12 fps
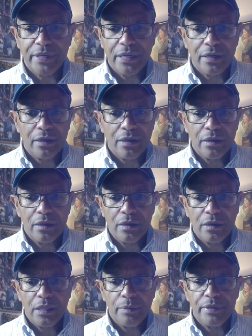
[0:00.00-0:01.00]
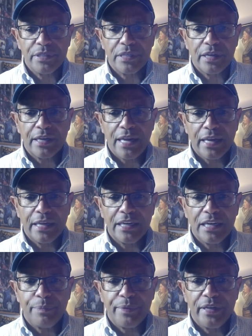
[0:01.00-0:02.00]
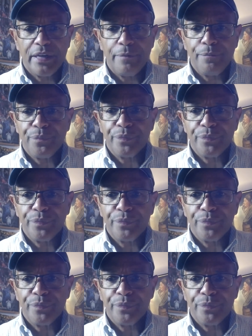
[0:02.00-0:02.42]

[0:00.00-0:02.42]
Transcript: in here? Let me see. Can I get it up in here?